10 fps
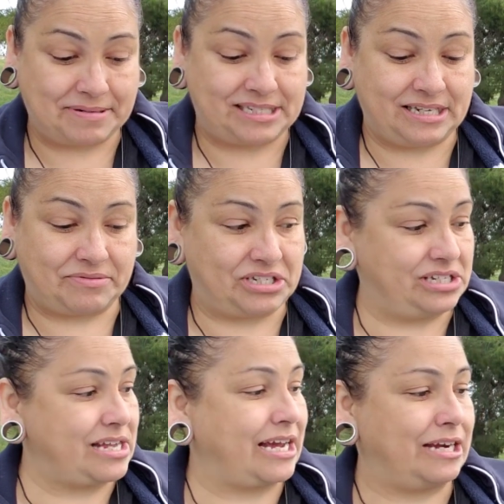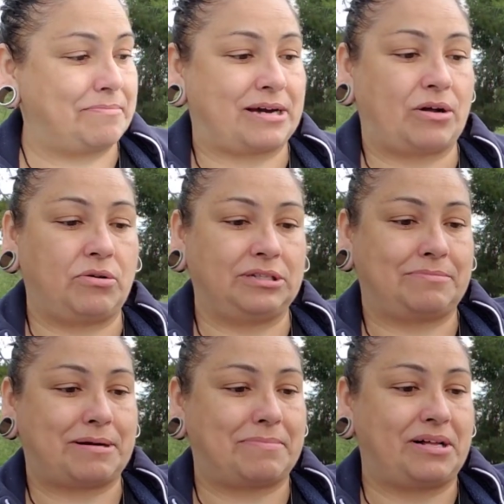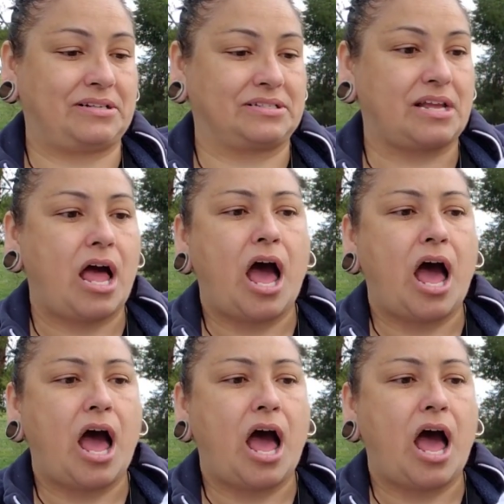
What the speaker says: me see what she's talking about holding my balls.